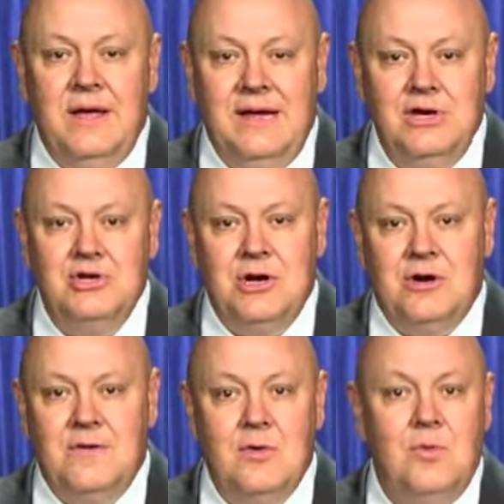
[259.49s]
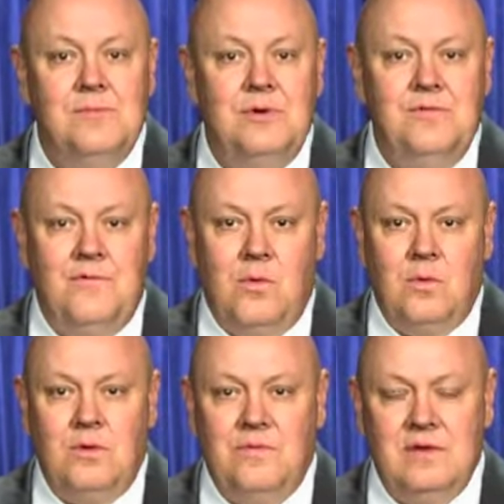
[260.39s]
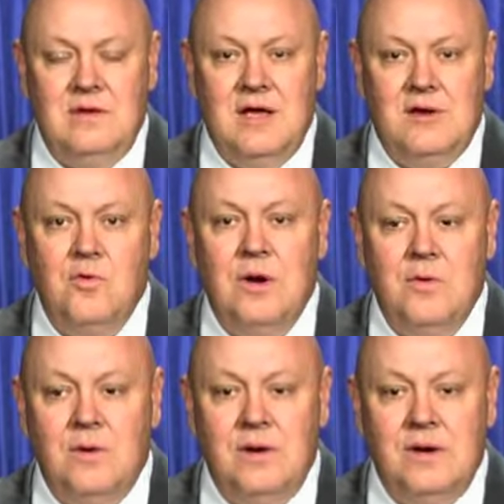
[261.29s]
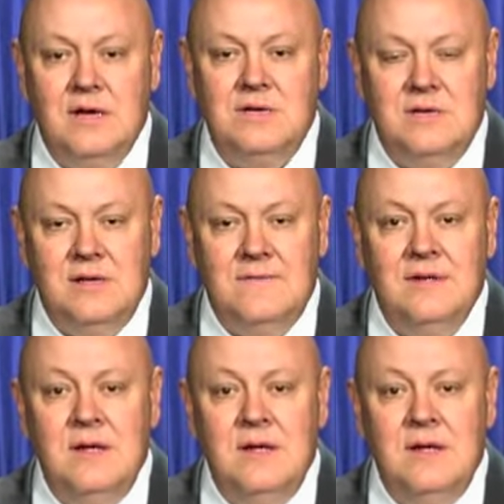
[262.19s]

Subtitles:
each year that we move forward with the t.h.e. initiative.